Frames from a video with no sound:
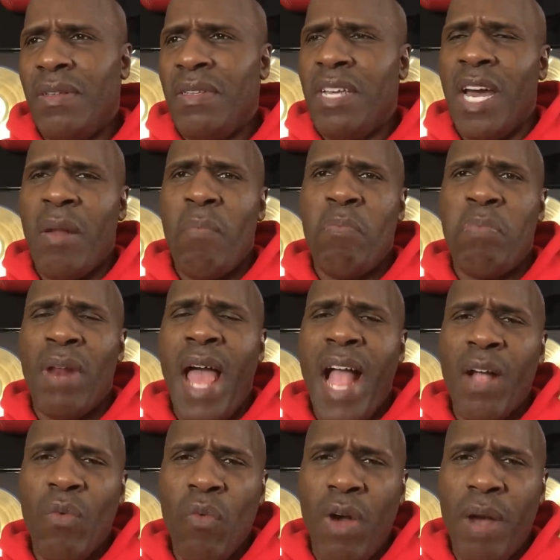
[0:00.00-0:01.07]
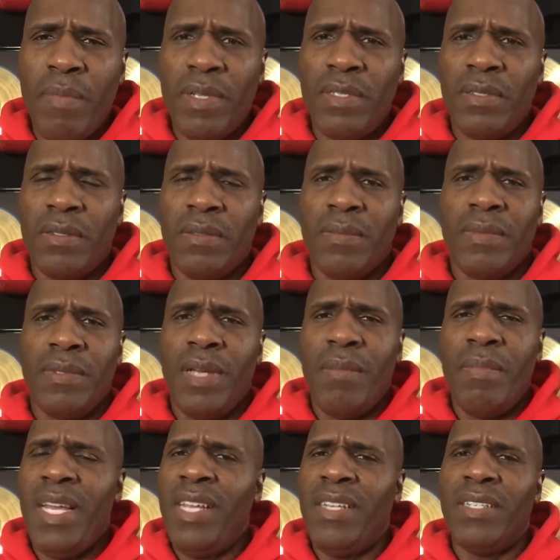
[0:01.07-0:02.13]
Got a black woman. I
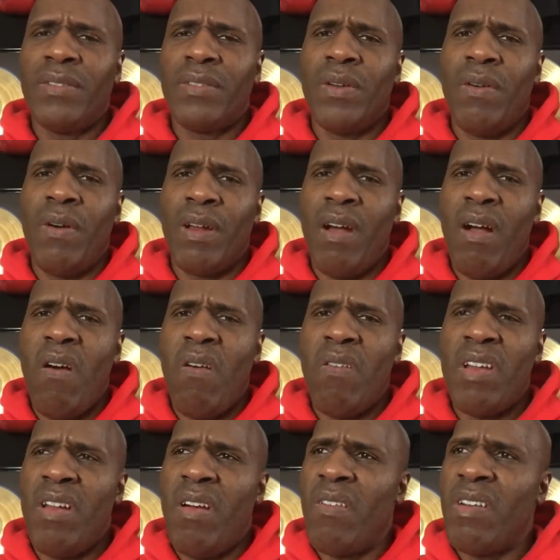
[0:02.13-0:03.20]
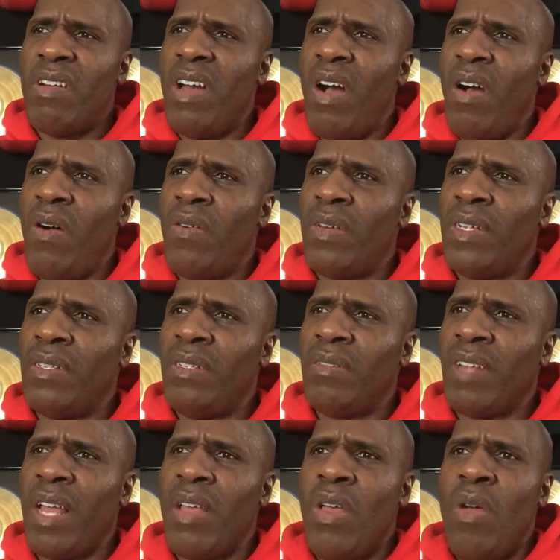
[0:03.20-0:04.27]
mean, he's just going on and on and on. And
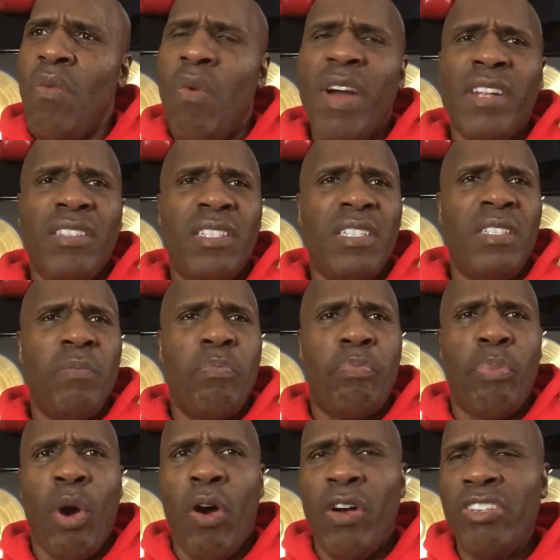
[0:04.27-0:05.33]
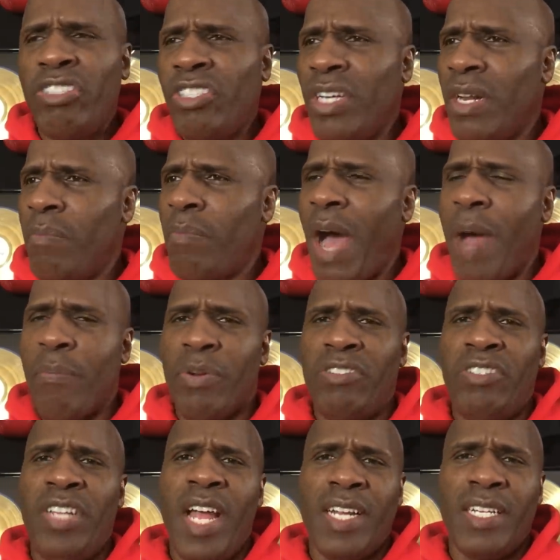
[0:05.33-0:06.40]
he's like, what is this bullshit about
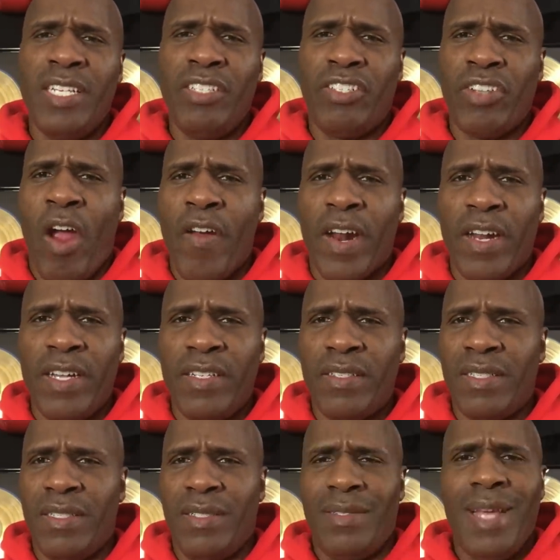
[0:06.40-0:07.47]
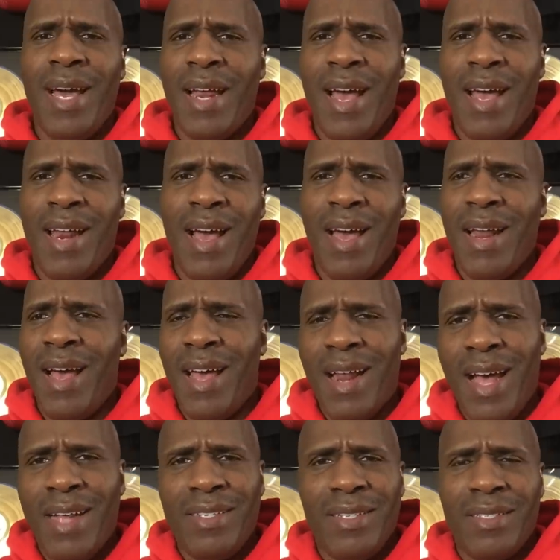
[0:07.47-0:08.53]
protecting journalists and da da da da
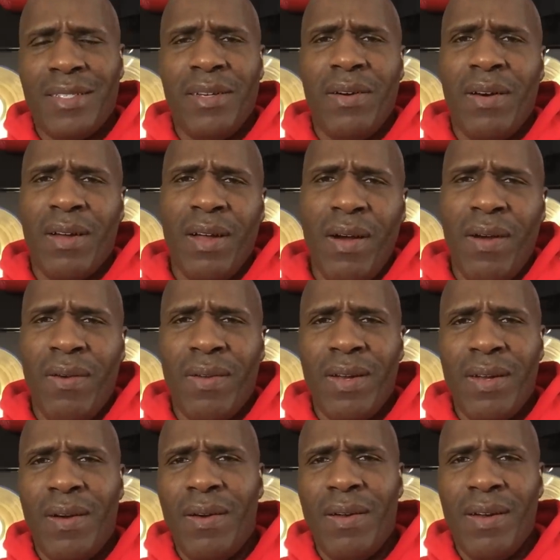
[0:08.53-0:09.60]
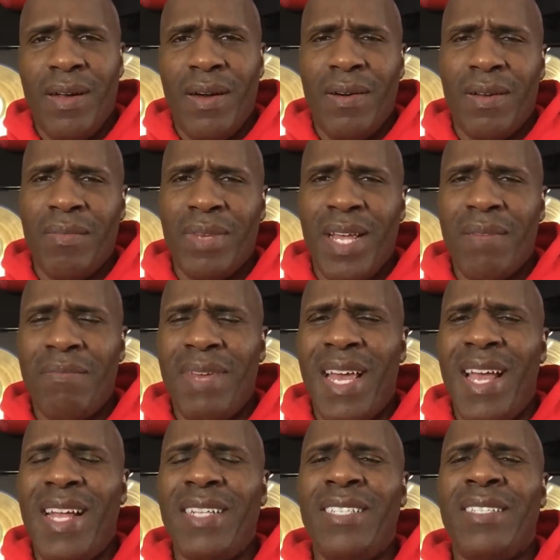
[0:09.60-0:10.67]
da? Just going on and on and on. I'm like,
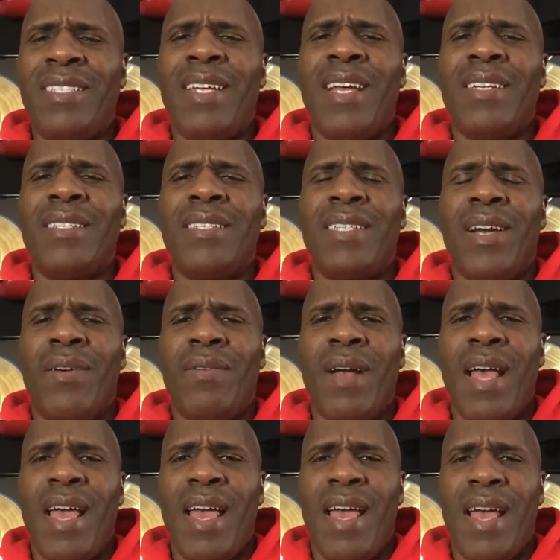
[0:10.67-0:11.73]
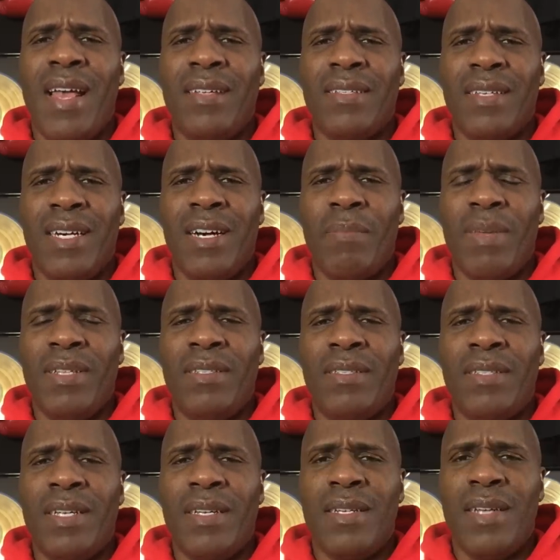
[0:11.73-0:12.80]
man, shut your ass up and
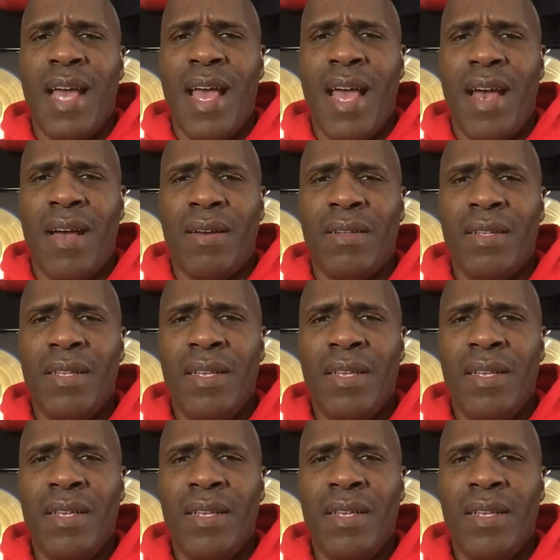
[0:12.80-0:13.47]
sit down.